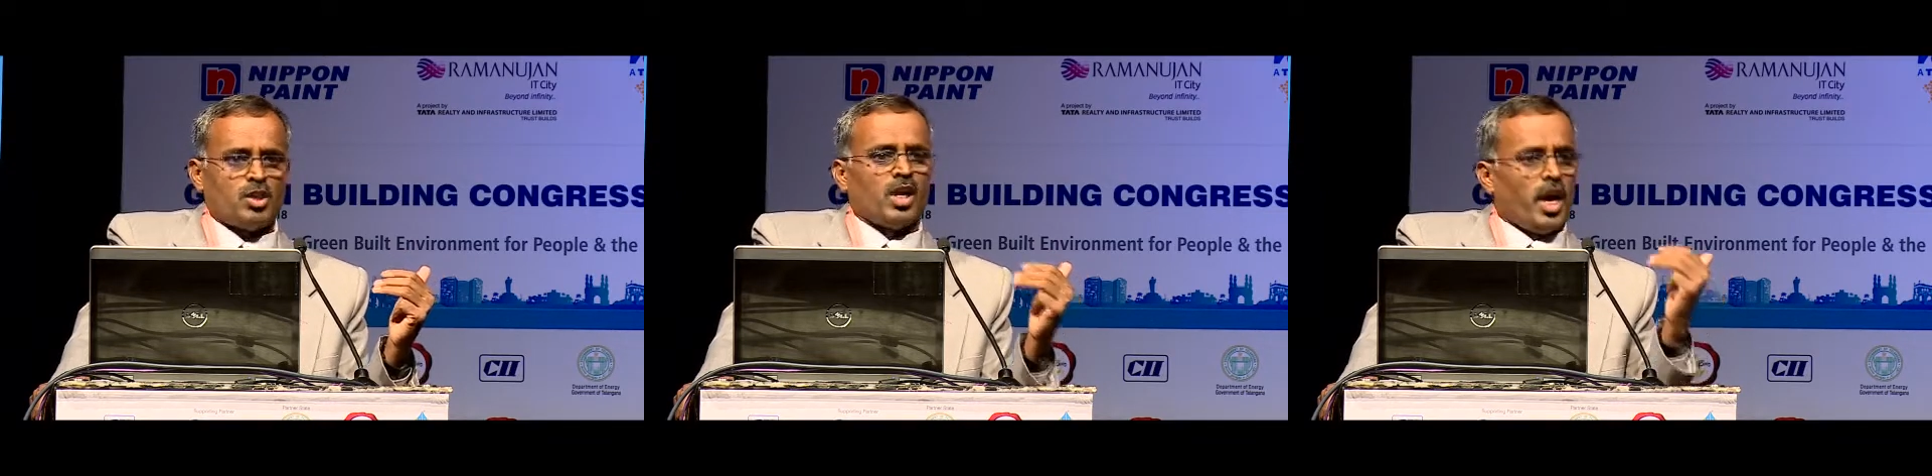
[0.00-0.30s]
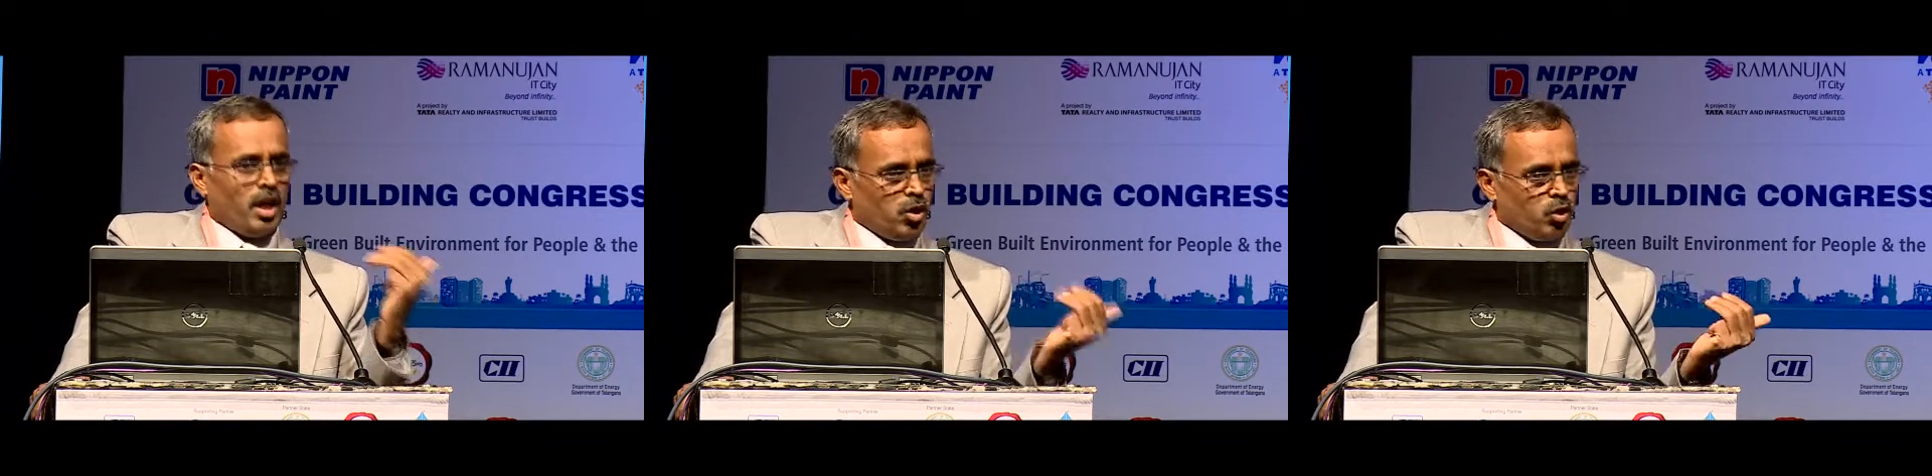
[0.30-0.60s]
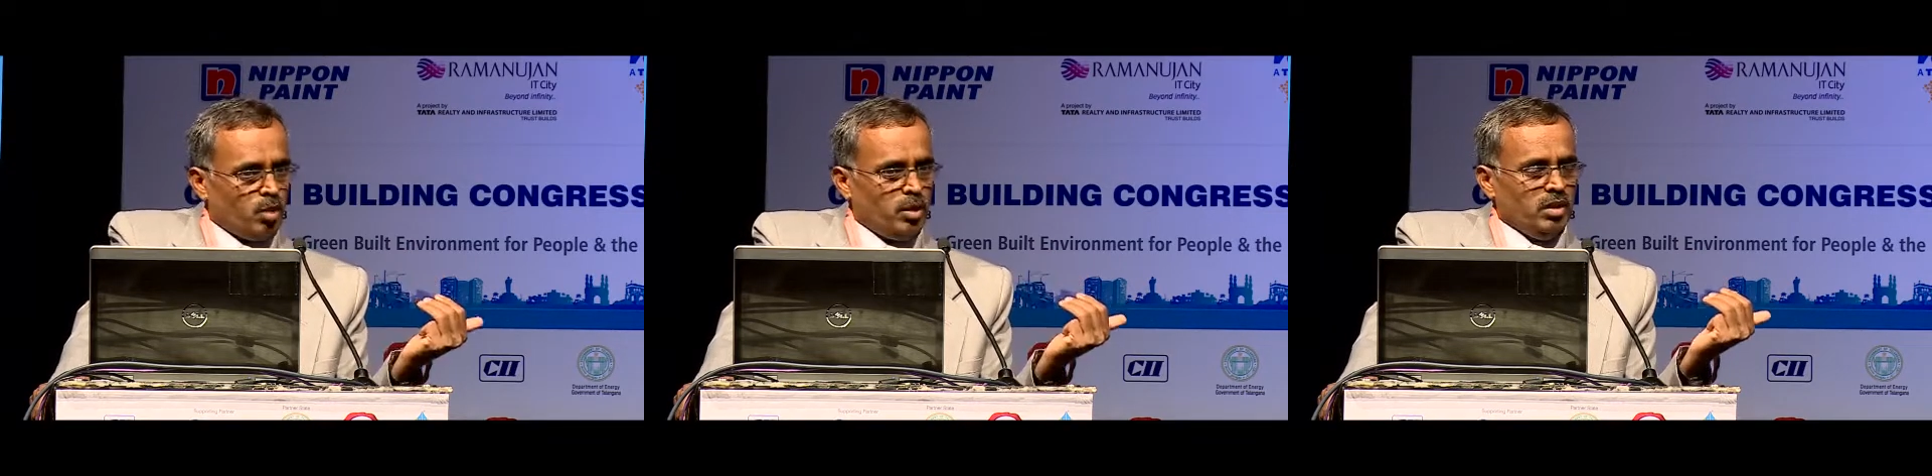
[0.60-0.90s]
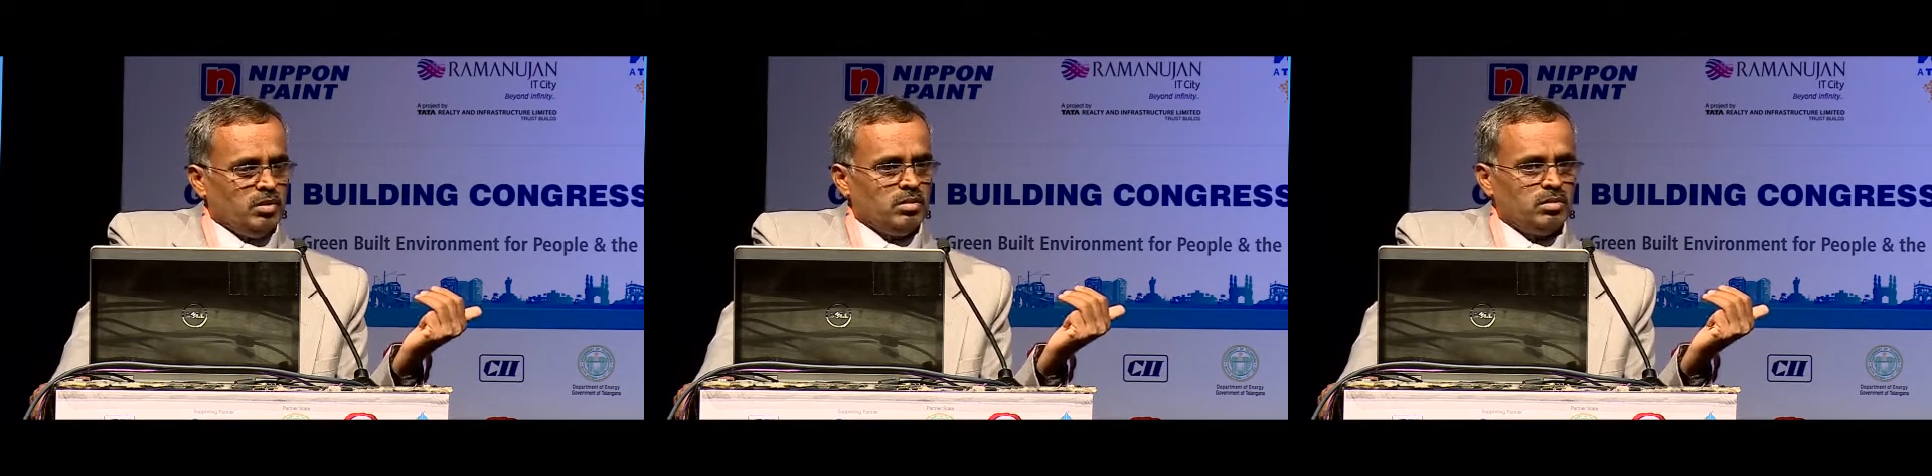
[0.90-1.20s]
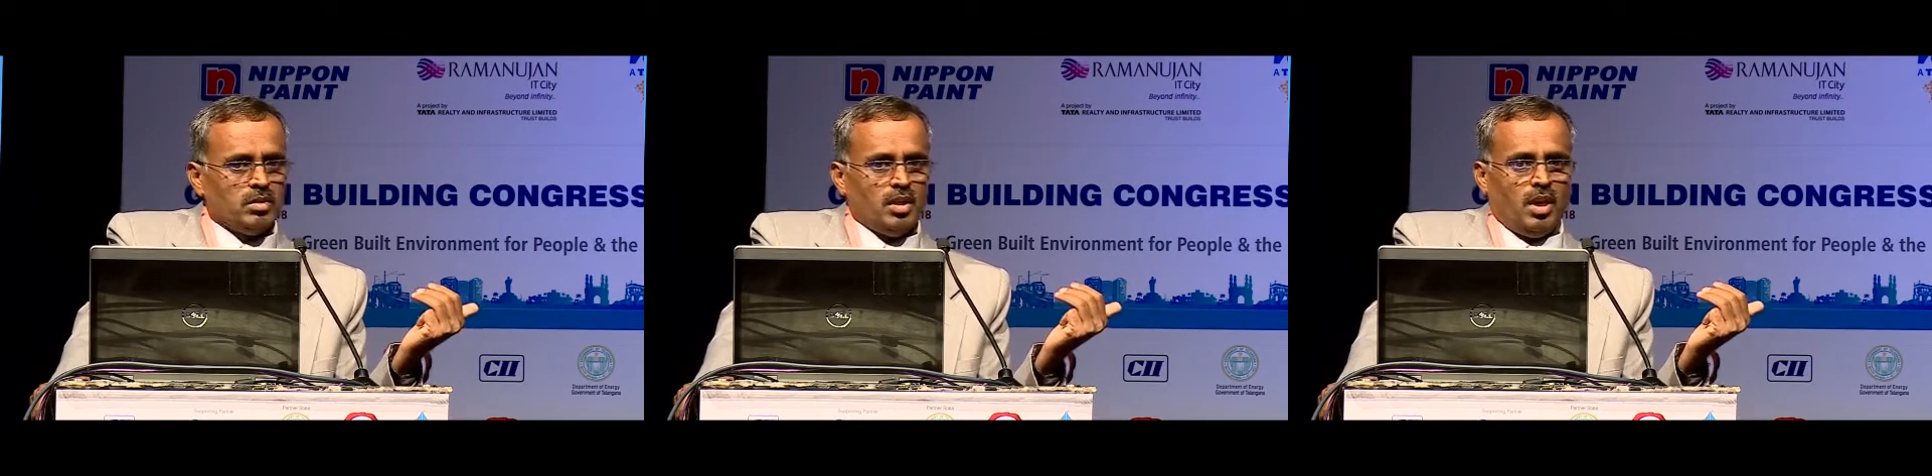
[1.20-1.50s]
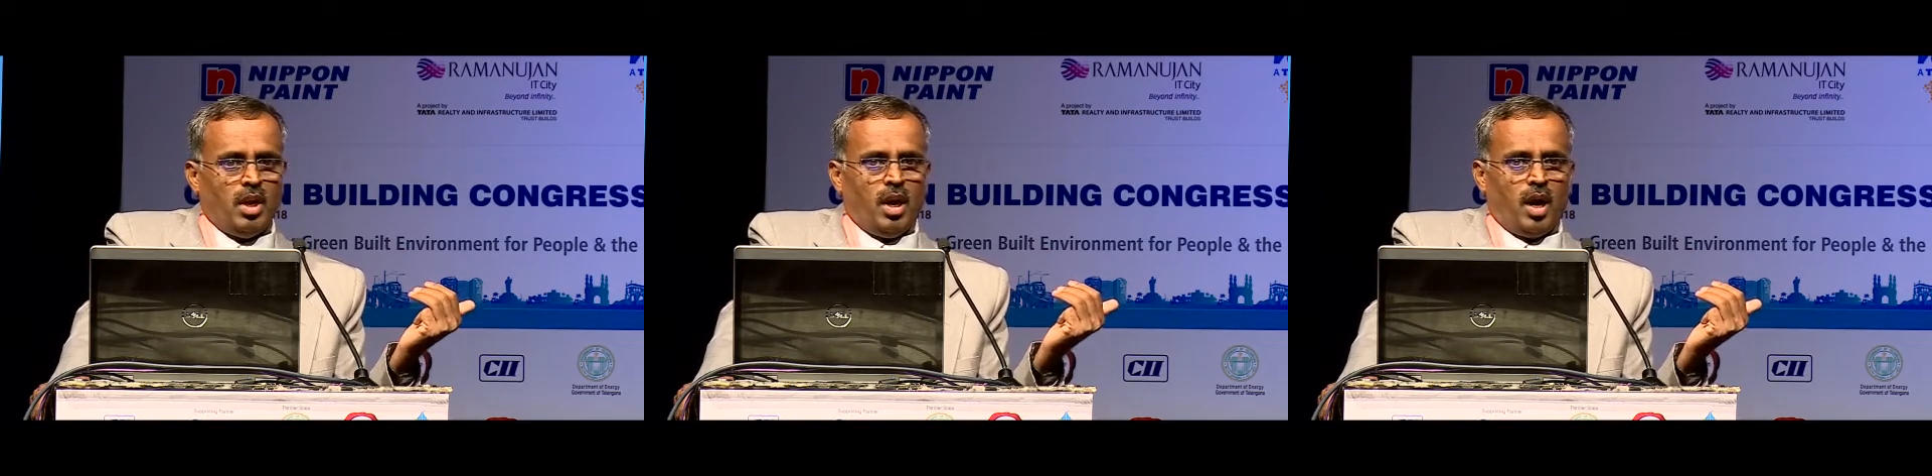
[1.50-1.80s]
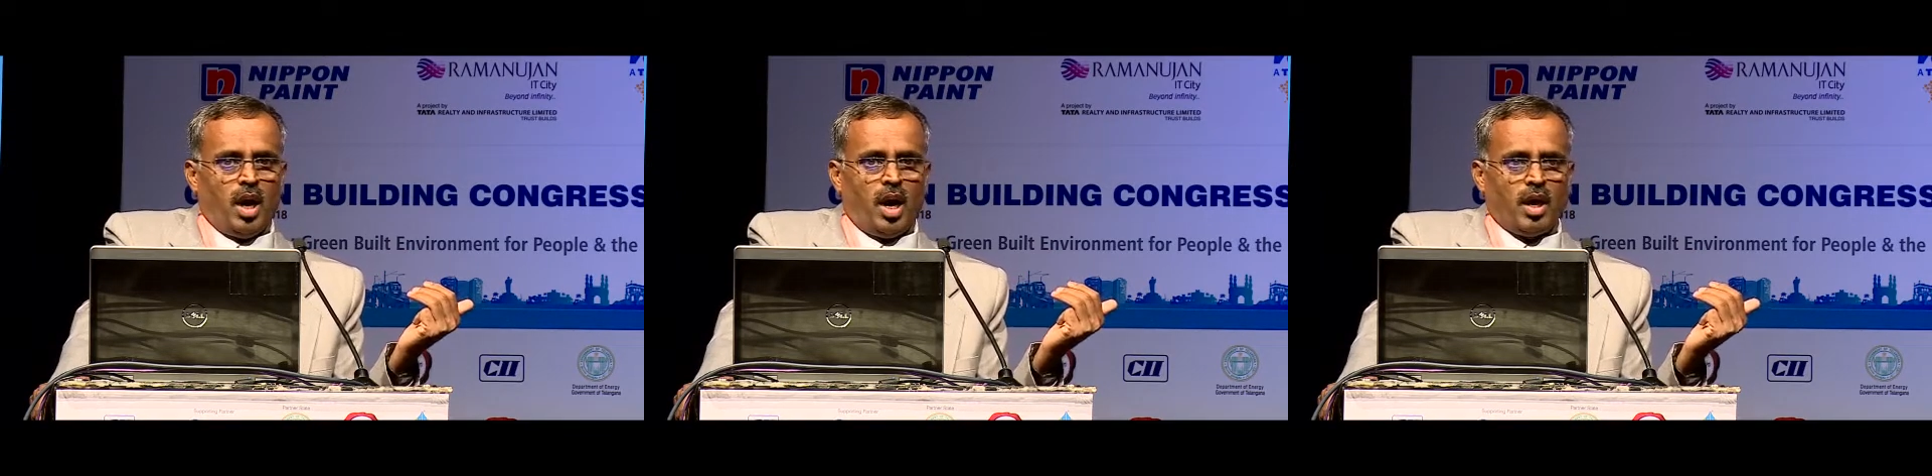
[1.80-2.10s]
it's highly durable.
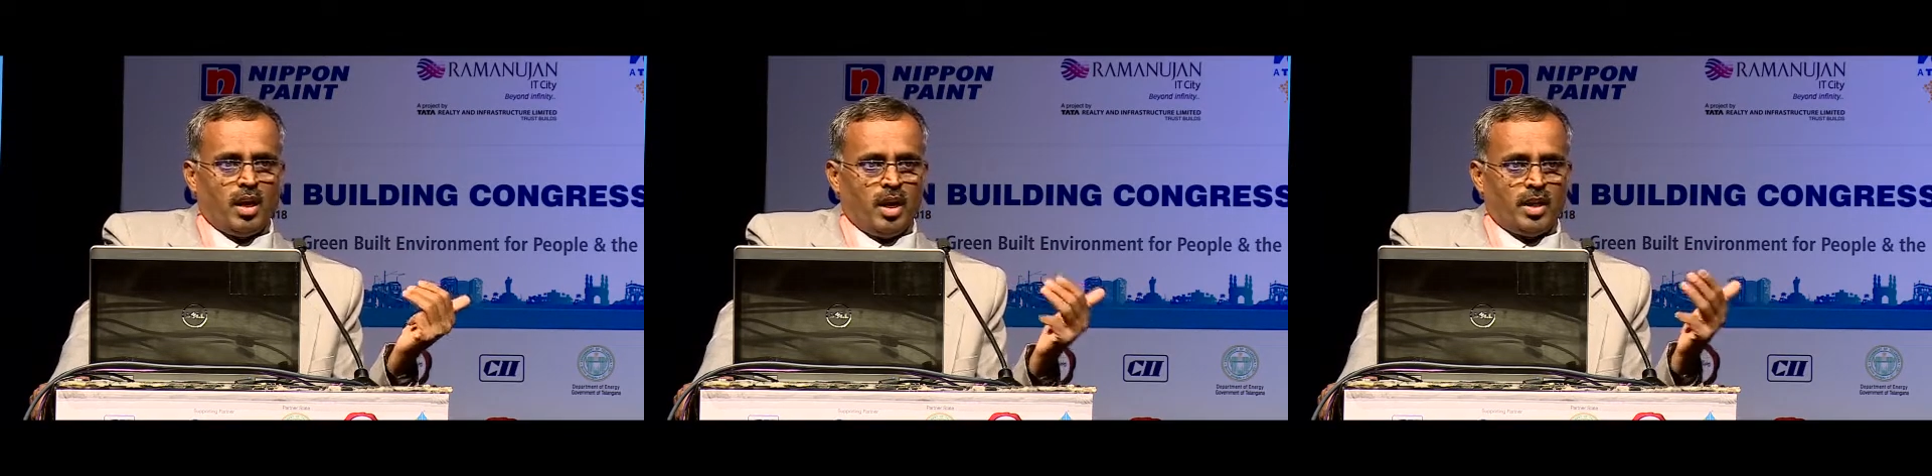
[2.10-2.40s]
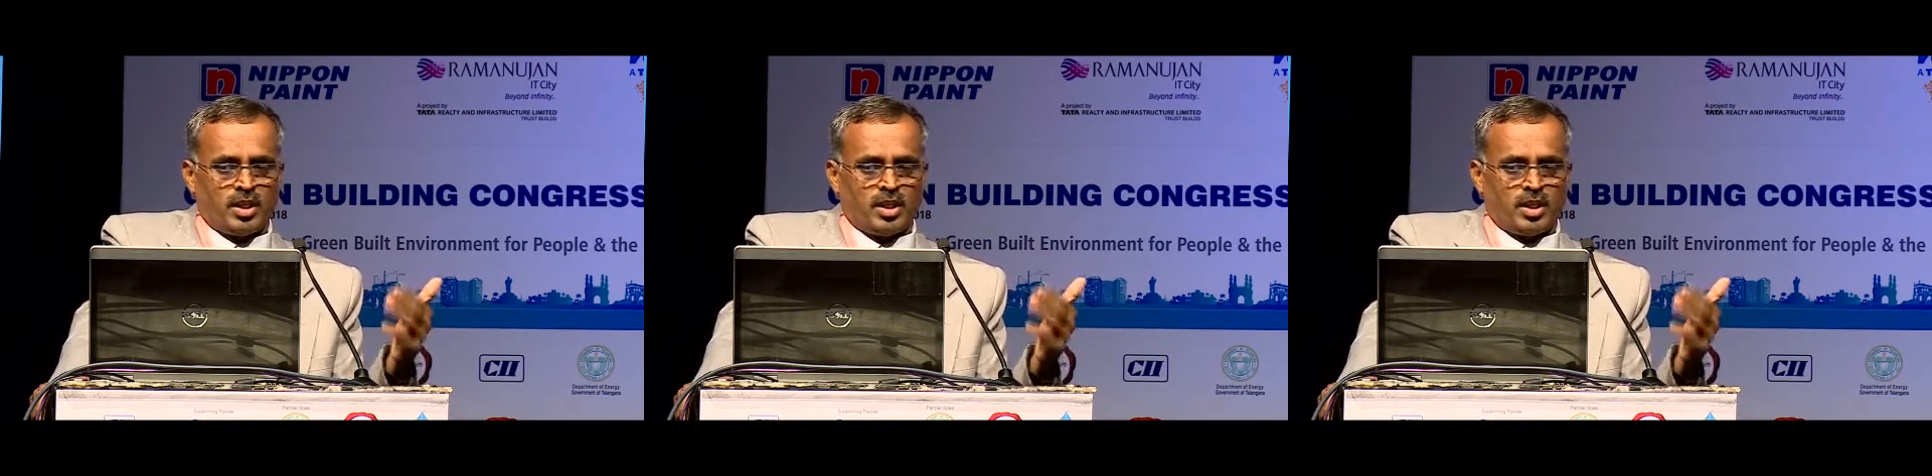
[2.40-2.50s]
And